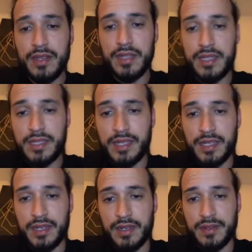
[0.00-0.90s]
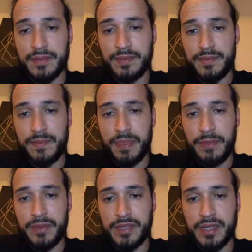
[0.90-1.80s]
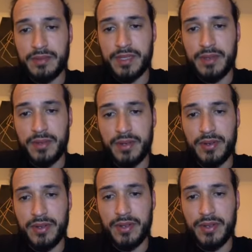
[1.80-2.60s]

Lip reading: Let's see here. What's up, Timo?